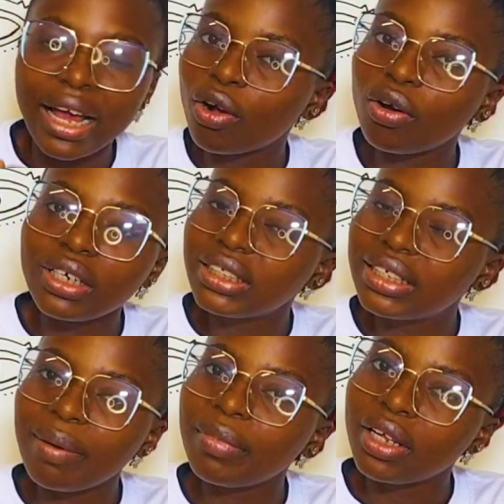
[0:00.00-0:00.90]
encourage
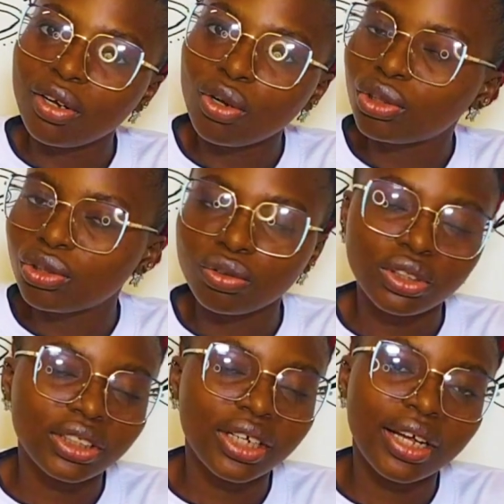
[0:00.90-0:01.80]
them a lot to
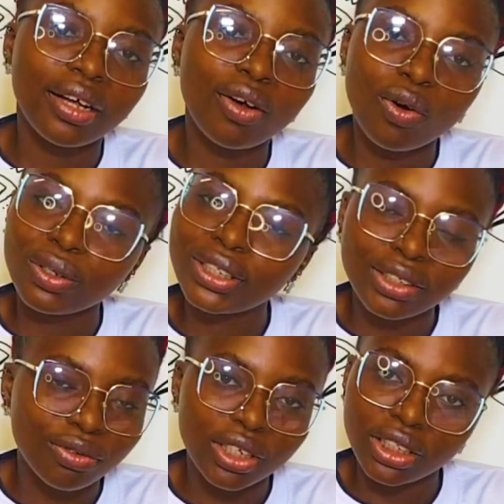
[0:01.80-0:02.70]
share
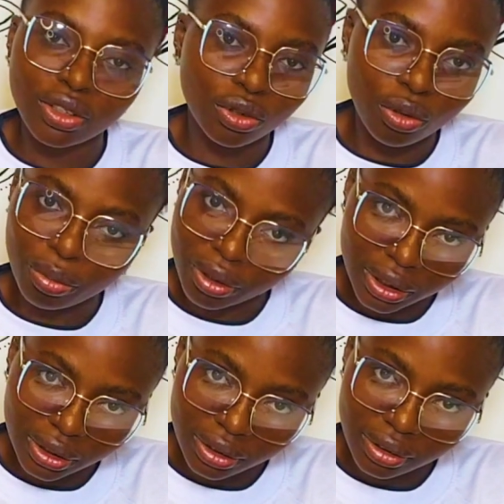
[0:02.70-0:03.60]
content related to your
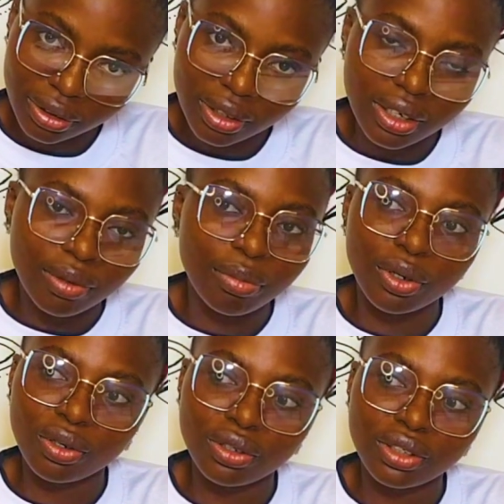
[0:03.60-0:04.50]
brand,
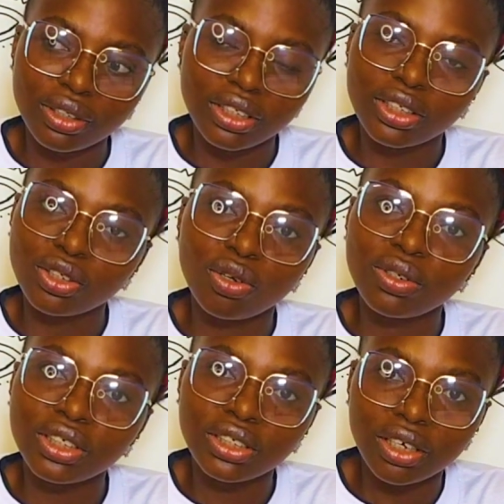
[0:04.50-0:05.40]
because it is
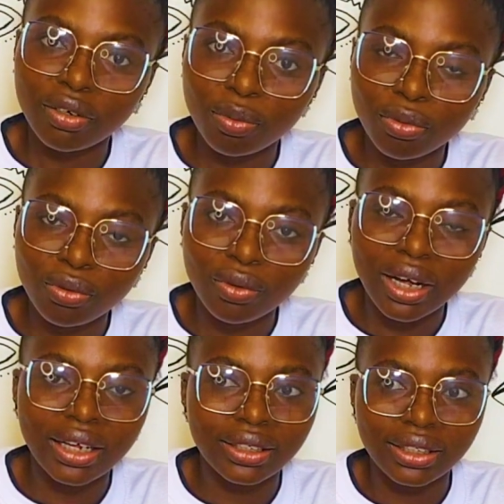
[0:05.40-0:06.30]
always shareable
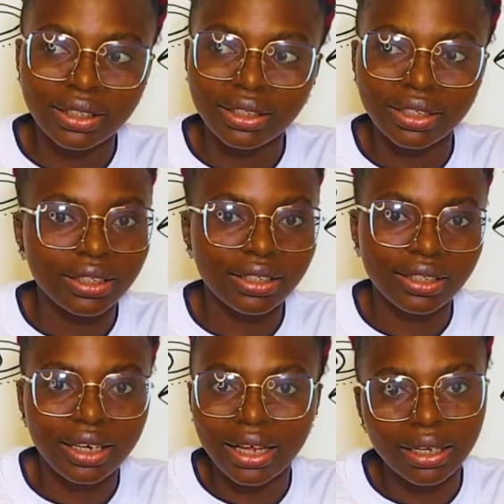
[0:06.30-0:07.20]
and
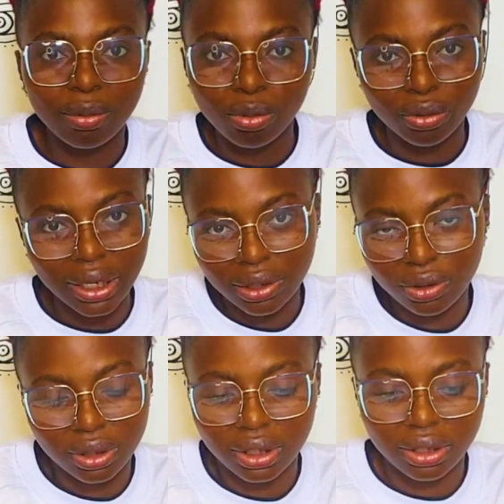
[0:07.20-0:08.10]
it's likeable. That's
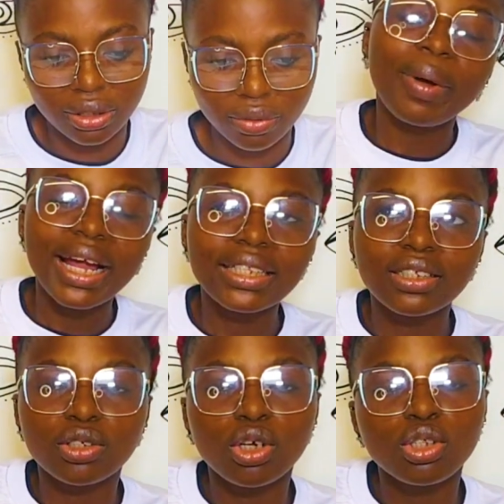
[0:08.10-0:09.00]
just it. Why it
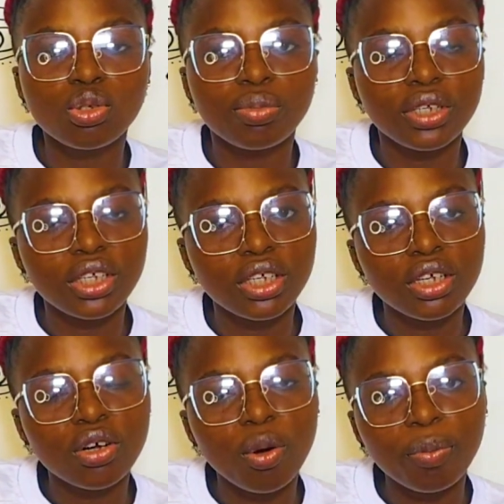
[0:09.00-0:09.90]
is going to be
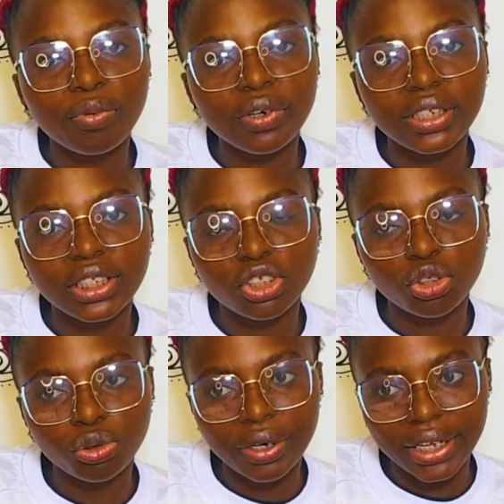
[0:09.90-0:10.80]
incorporate
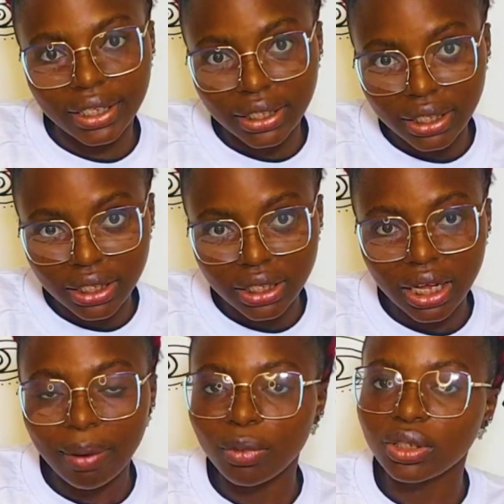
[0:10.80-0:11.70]

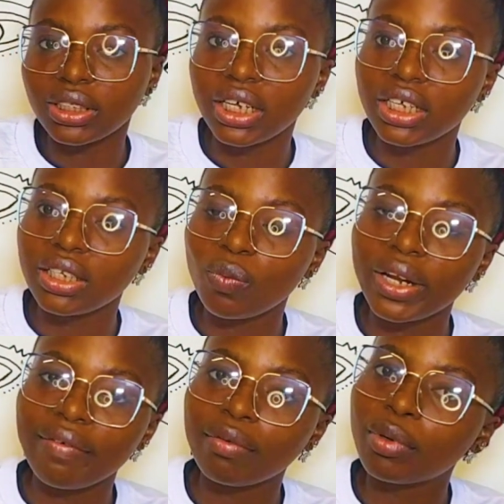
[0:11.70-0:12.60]
trends. I'm not saying
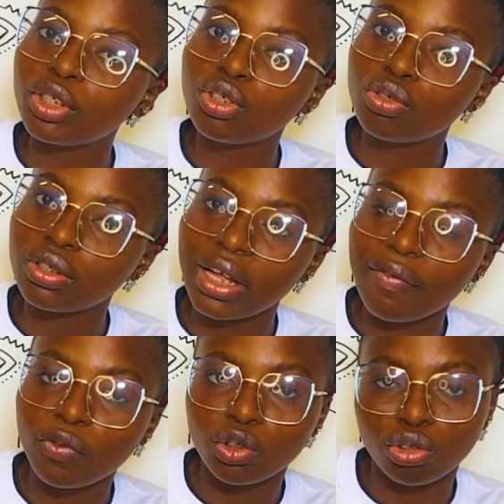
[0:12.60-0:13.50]
when everybody is using
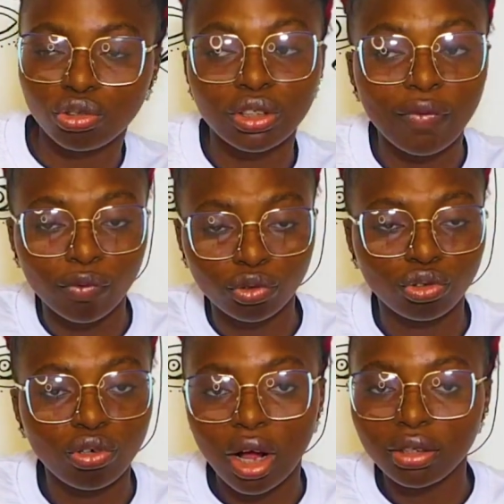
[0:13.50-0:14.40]
iPhone, you should use
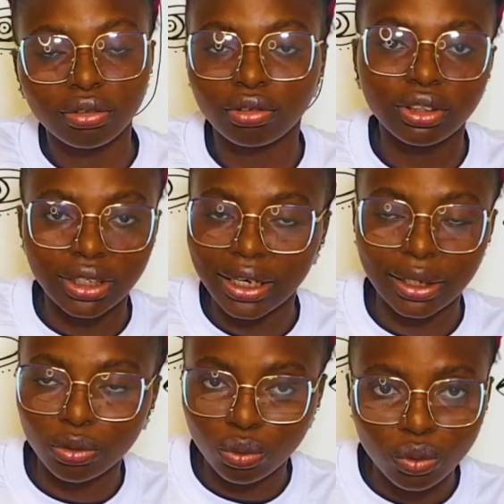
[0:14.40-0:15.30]
iPhone, so
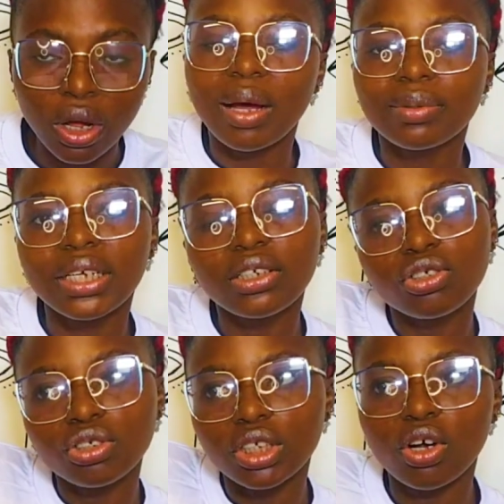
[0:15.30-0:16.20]
that no. I'm saying you
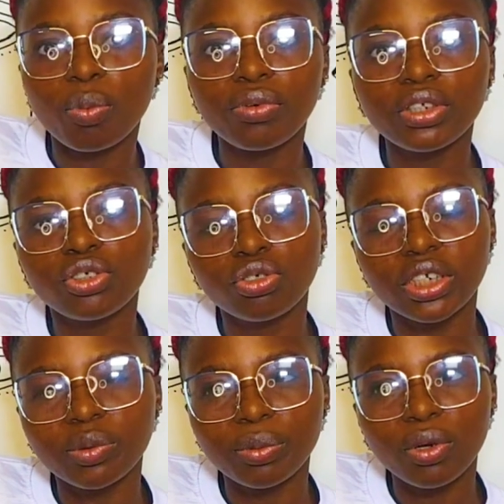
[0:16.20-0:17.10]
should incorporate
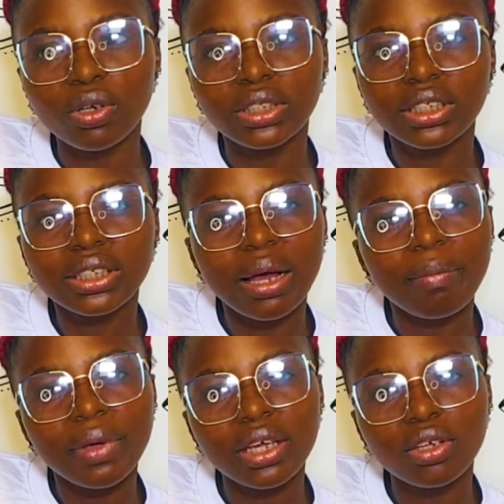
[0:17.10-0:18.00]
trends because this
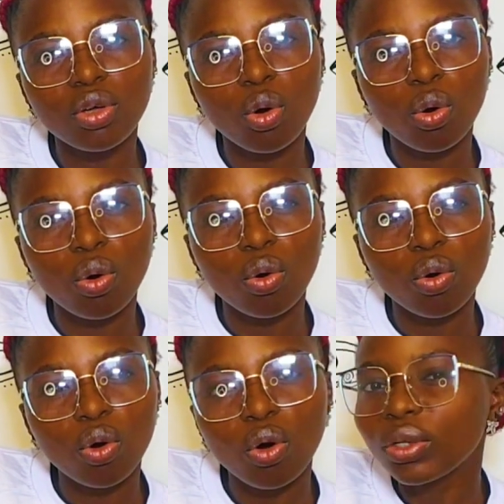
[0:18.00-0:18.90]
can make
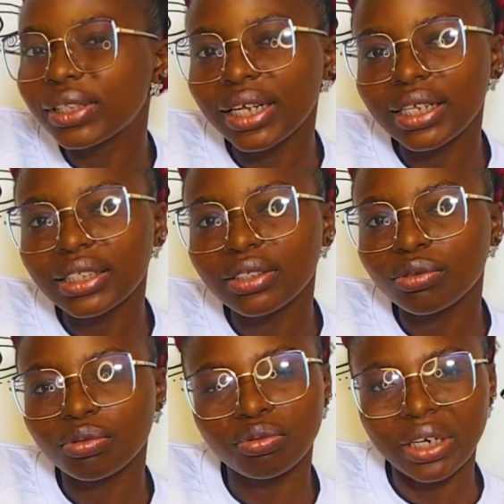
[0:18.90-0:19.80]
your content
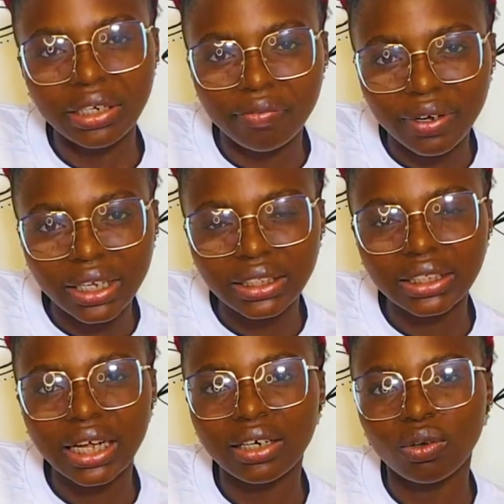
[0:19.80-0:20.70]
relevant
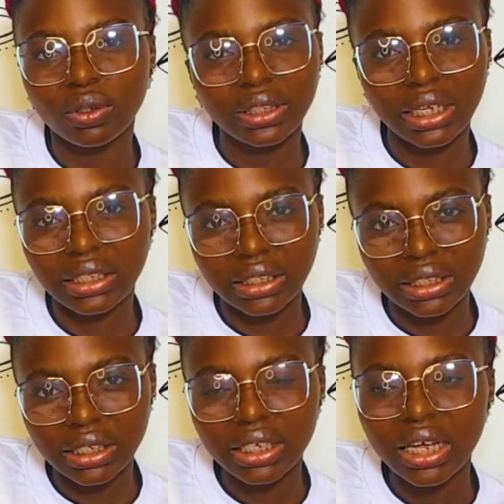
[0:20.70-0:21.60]
and
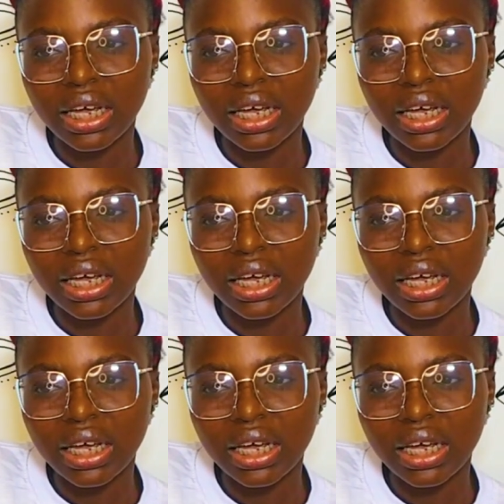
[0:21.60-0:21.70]
authentic.